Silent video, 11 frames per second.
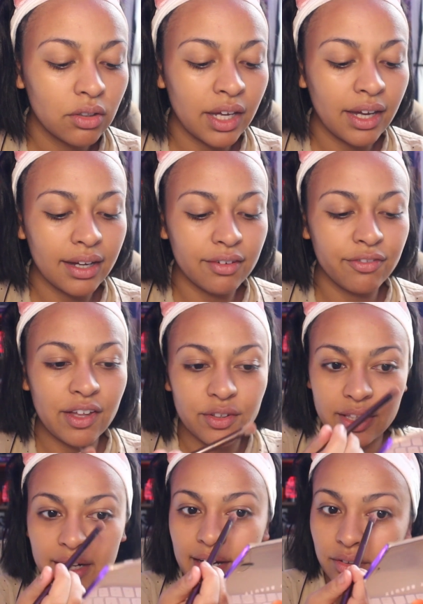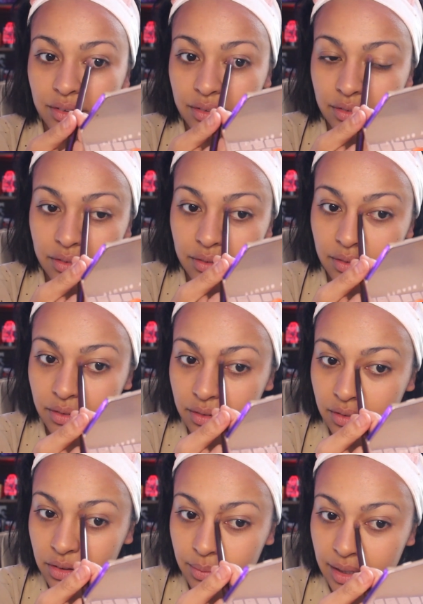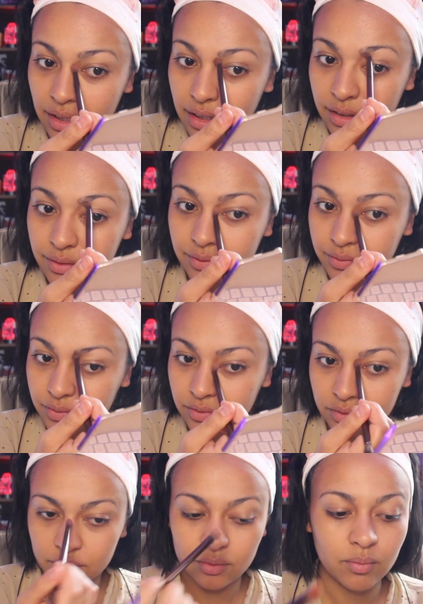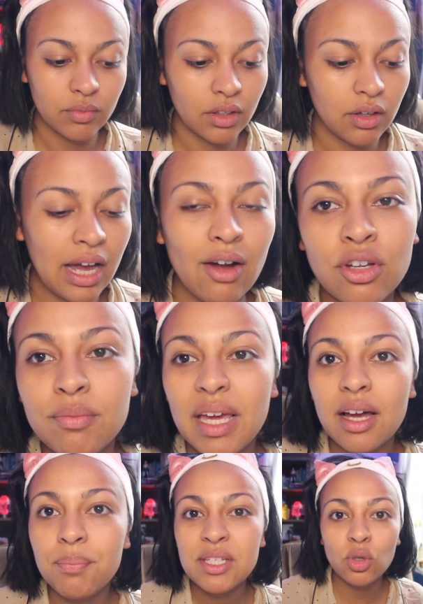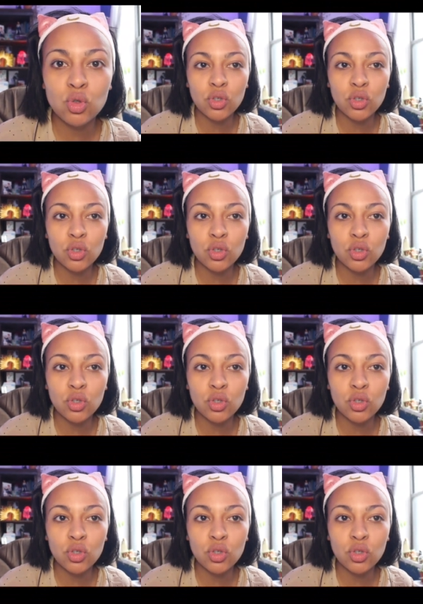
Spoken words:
Okay, I gotta feather that out. Oh my God. How can makeup be so